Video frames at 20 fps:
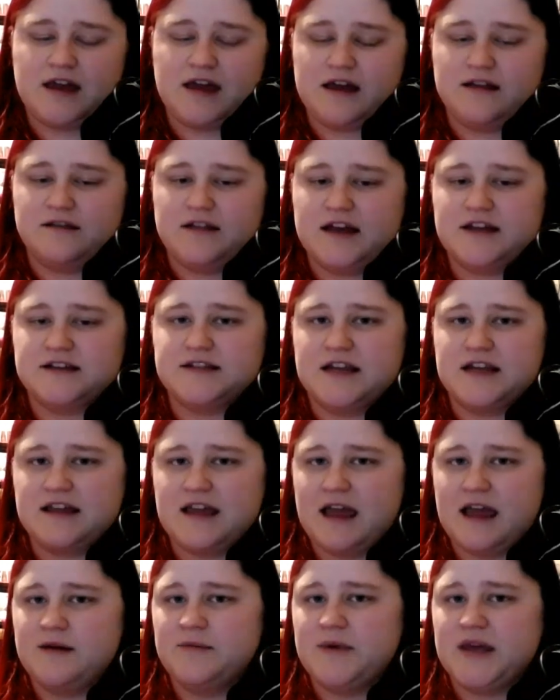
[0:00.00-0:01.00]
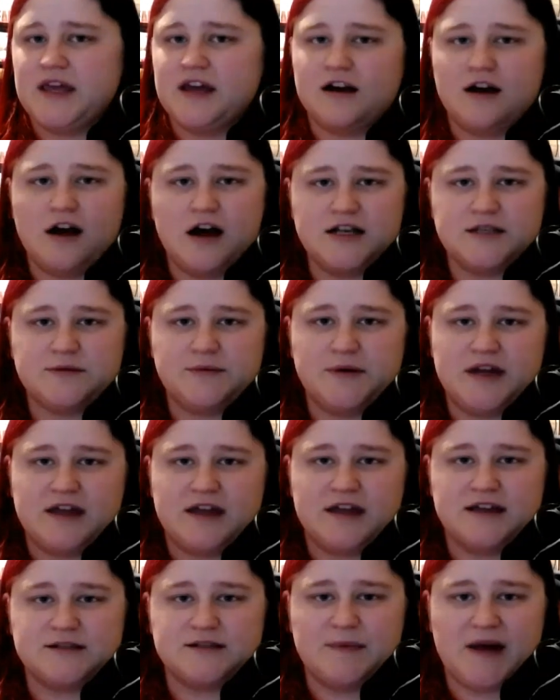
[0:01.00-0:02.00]
like I said, gaming and
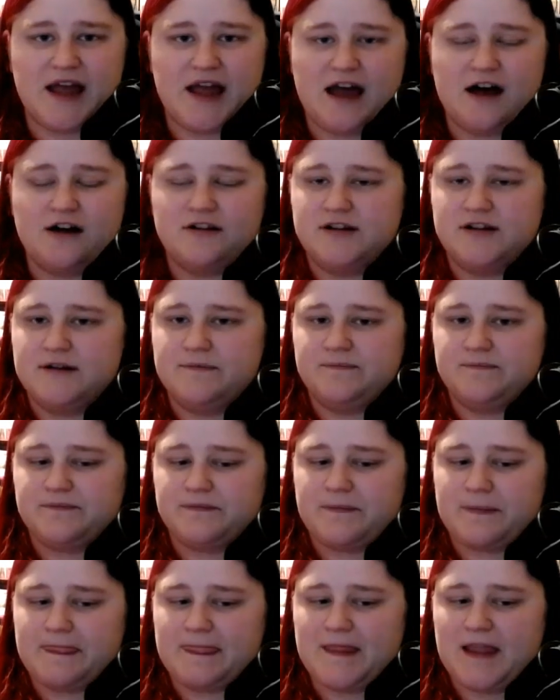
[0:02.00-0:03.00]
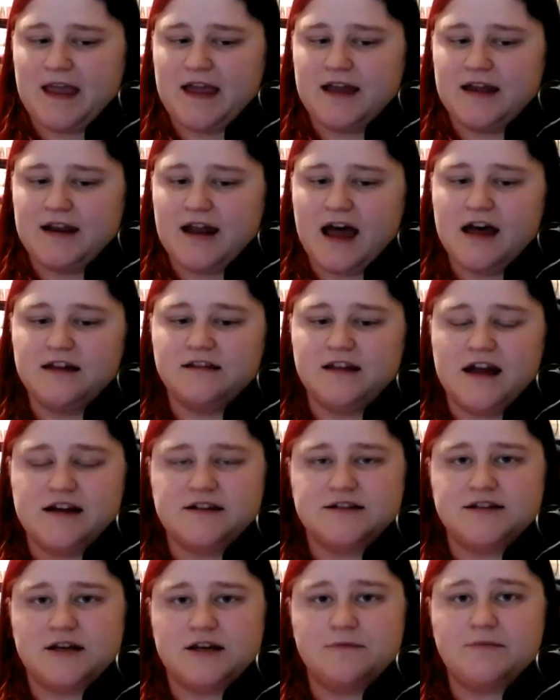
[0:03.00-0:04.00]
cosplaying is my outlet, and I like
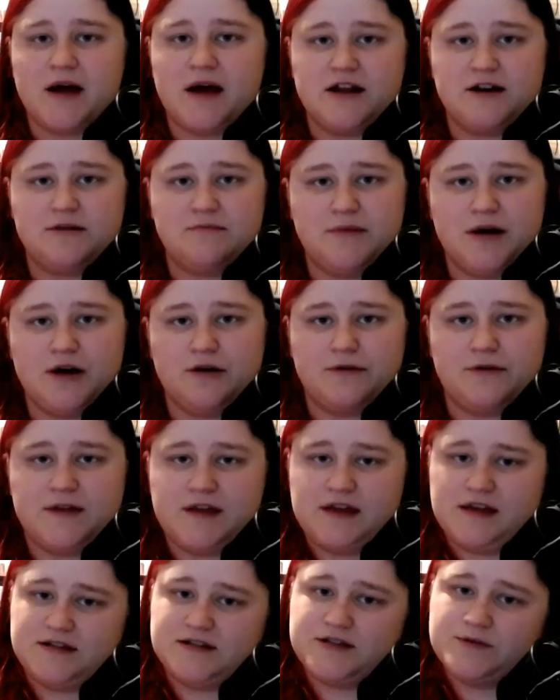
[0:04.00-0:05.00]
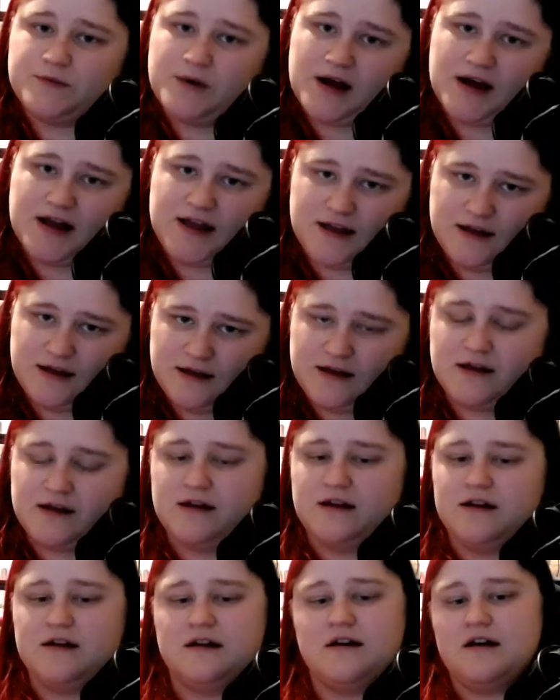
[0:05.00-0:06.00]
to combine them both, hence why
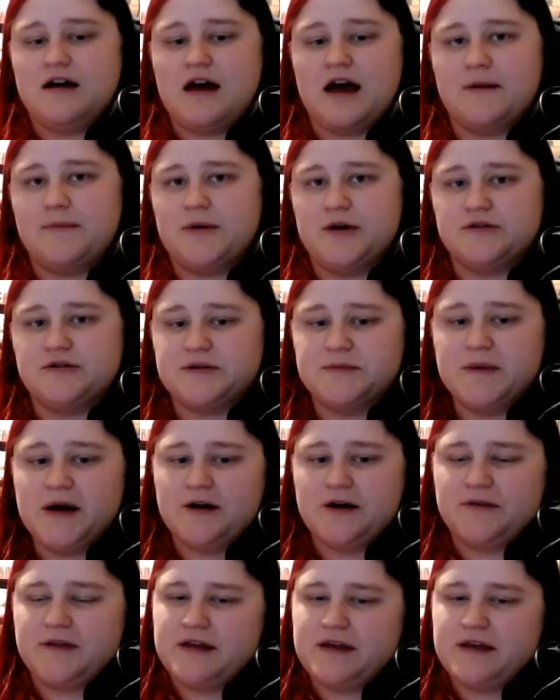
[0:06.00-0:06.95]
I post both.